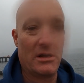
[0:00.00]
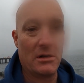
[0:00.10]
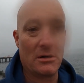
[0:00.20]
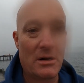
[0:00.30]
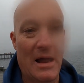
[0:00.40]

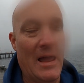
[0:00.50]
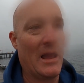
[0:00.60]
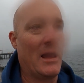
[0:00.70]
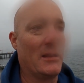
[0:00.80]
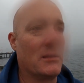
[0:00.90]
here.
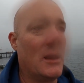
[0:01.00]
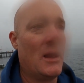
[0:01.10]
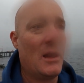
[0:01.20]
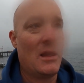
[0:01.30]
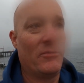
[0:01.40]
And
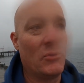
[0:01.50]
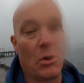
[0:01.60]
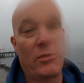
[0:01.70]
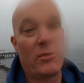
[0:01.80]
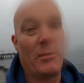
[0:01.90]
if you
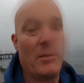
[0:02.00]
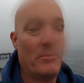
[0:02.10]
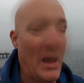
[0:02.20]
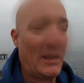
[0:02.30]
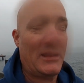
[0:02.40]
go through my
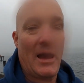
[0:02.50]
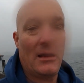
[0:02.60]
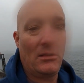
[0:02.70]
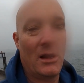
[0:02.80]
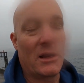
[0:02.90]
back
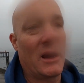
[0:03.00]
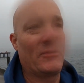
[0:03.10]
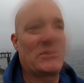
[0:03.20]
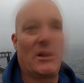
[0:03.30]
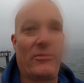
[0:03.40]
catalog, I
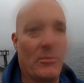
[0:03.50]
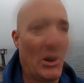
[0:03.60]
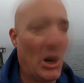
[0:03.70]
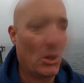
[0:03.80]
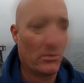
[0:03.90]
have stuff from
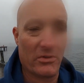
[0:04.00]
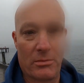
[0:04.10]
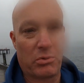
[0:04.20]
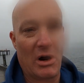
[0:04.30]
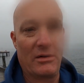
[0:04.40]
all over
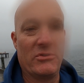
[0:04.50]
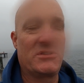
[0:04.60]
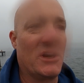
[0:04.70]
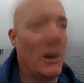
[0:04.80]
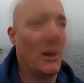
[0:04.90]
the
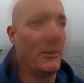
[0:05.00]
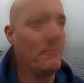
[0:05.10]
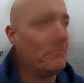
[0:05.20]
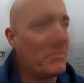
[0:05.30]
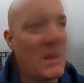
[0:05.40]
province
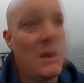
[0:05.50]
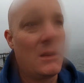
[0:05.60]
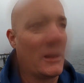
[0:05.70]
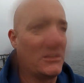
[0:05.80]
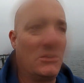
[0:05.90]
on
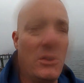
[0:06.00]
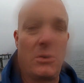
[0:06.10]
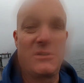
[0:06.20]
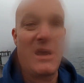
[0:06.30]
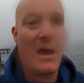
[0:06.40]
like
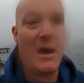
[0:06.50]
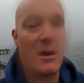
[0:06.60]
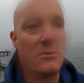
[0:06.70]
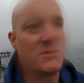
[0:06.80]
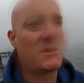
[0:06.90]
little
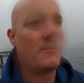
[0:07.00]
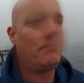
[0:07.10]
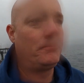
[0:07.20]
towns.